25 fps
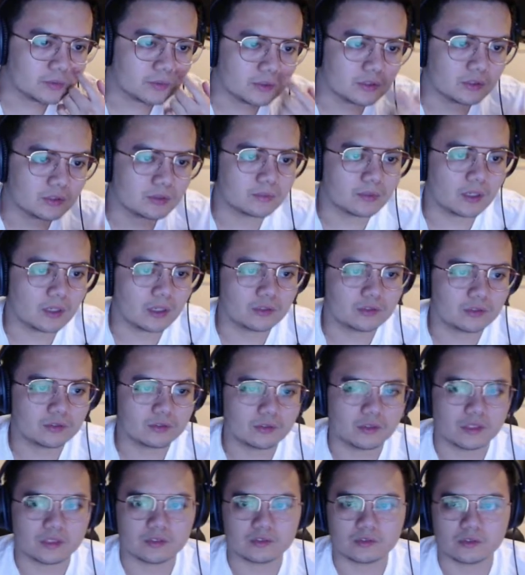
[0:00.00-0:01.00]
when you browse
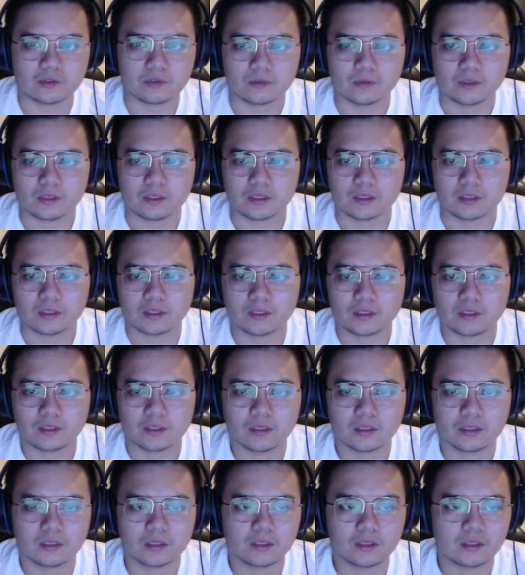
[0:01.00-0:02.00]
to SO1.
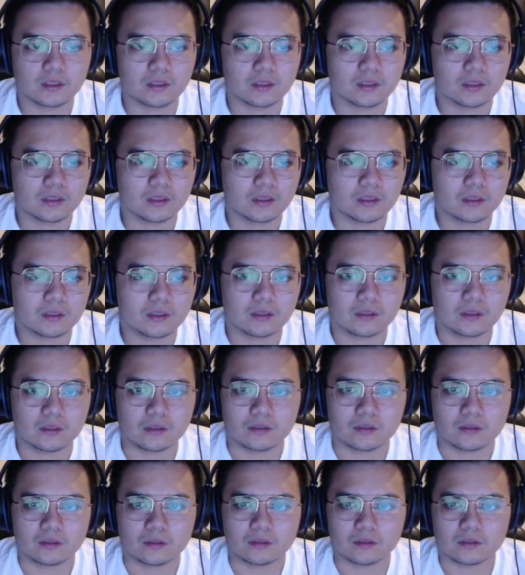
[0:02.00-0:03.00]

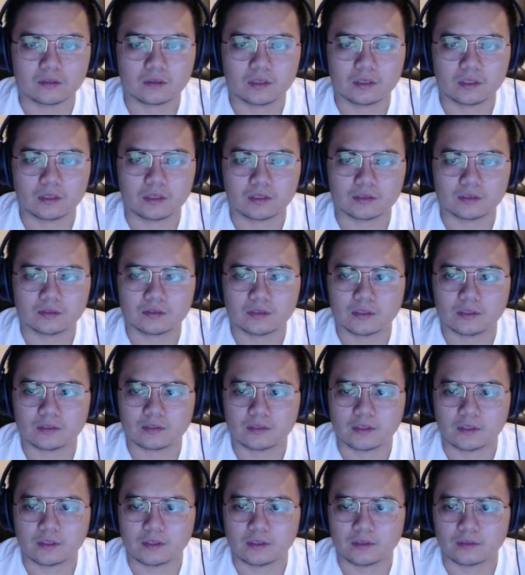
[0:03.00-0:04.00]
Okay, let's test
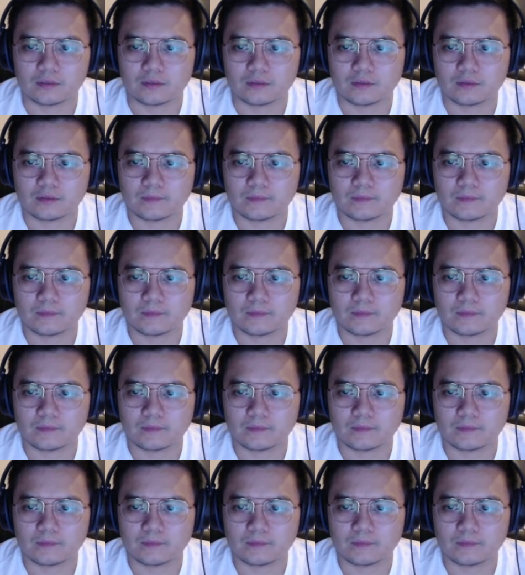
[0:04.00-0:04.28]
that out.